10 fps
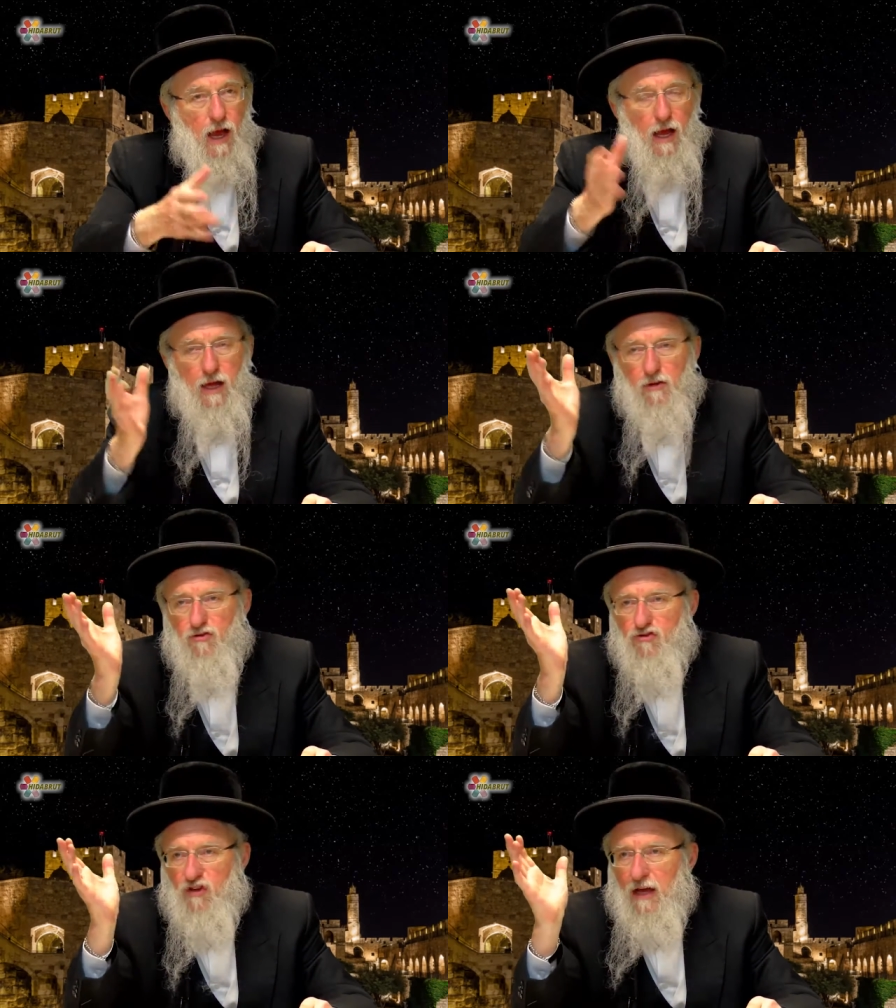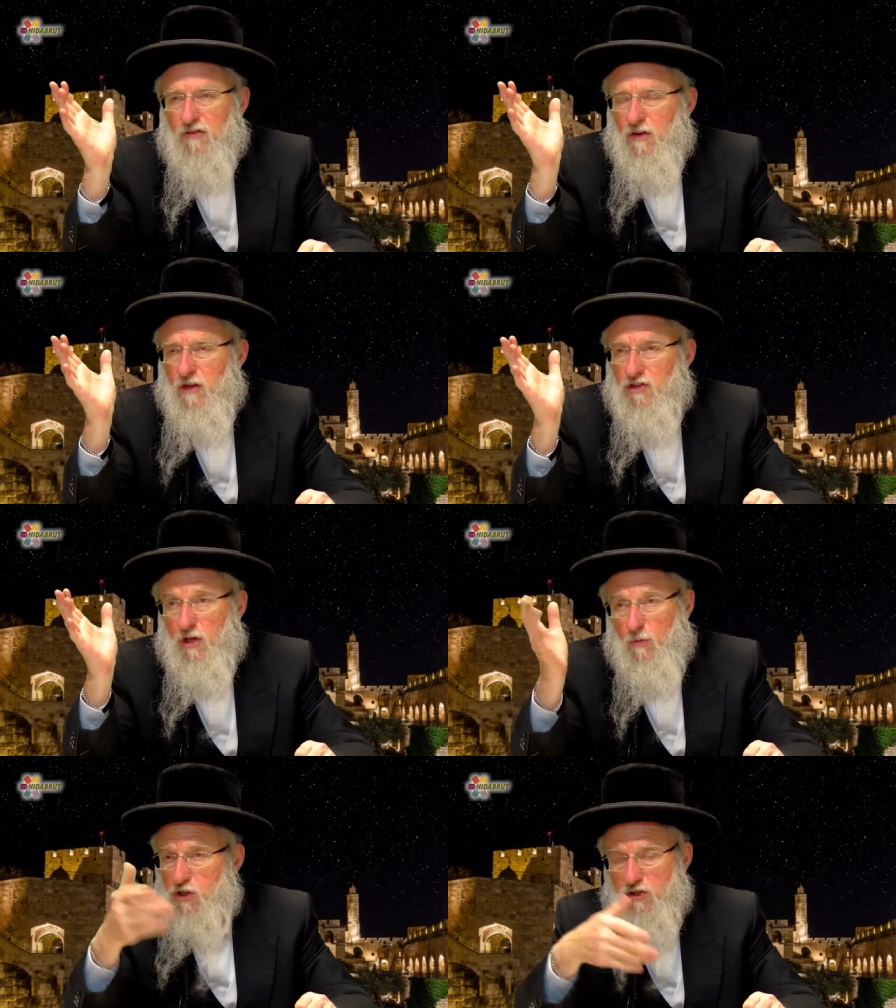and cites an
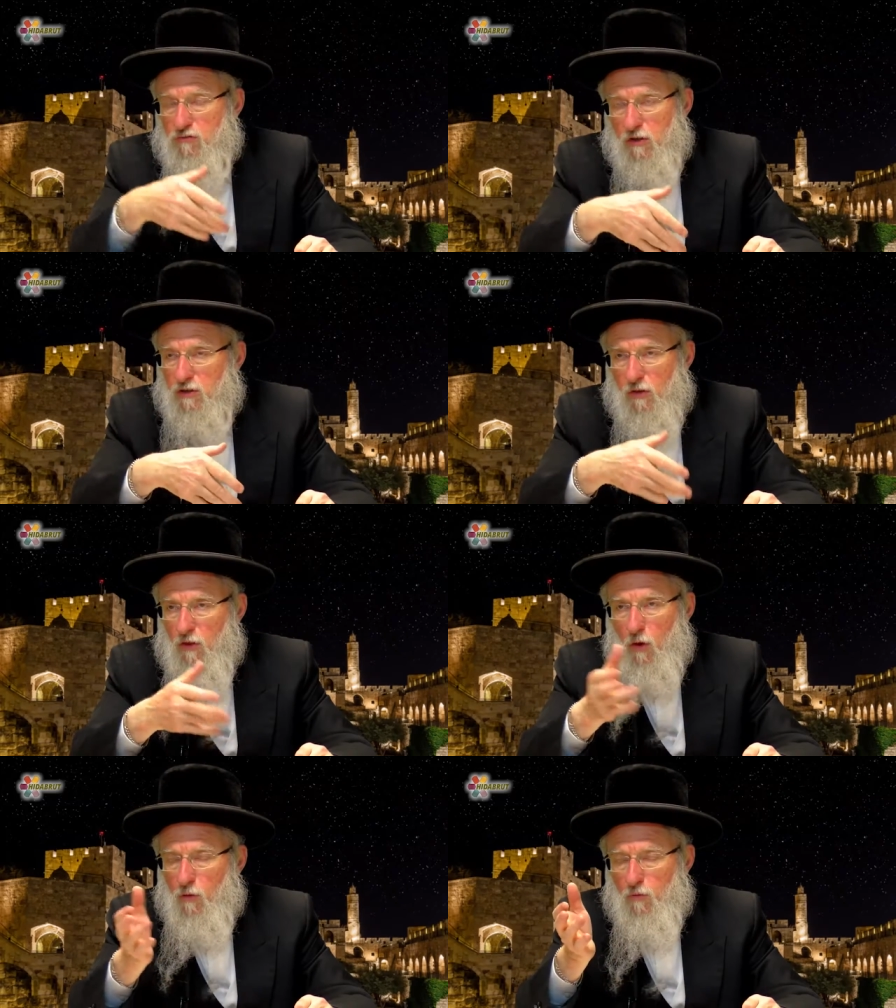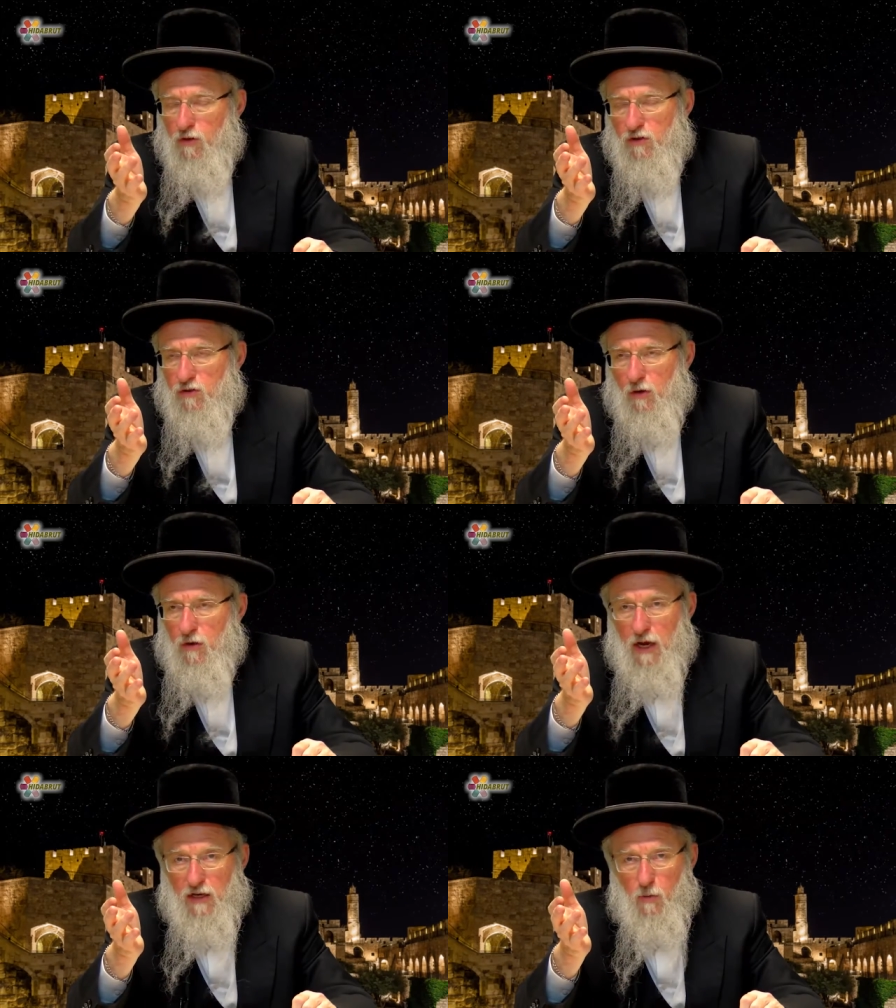incident which isn't written in the written
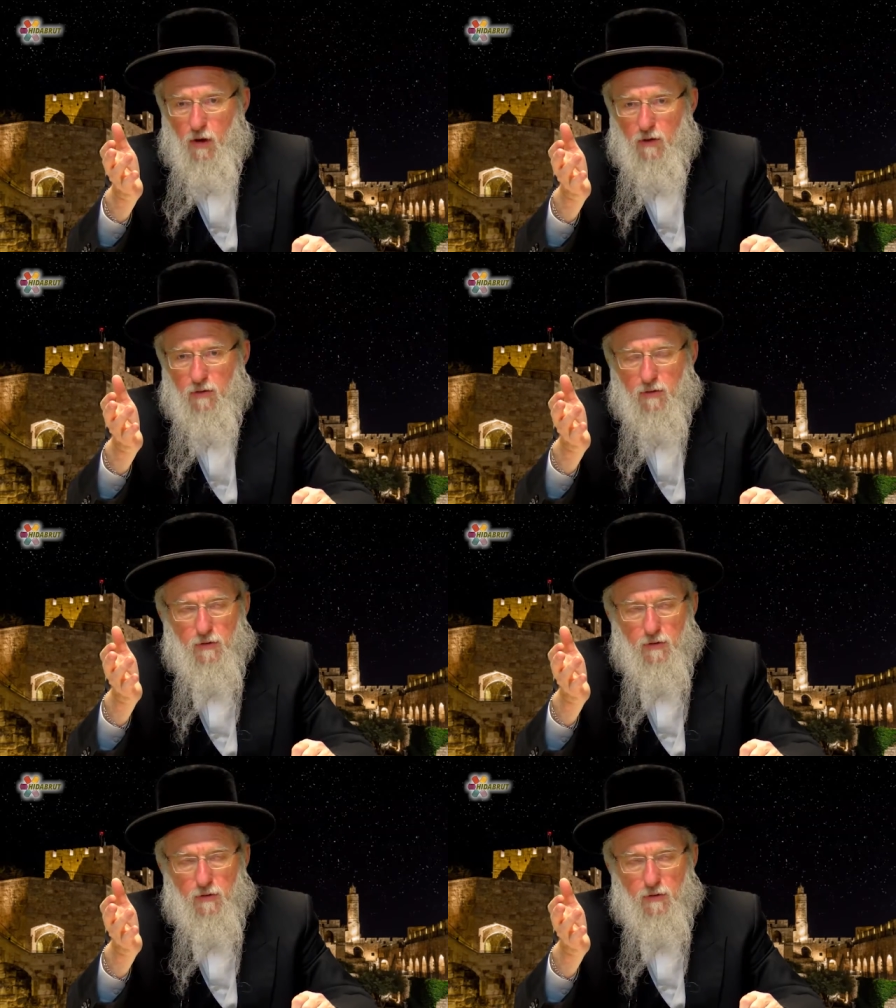Torah anywhere,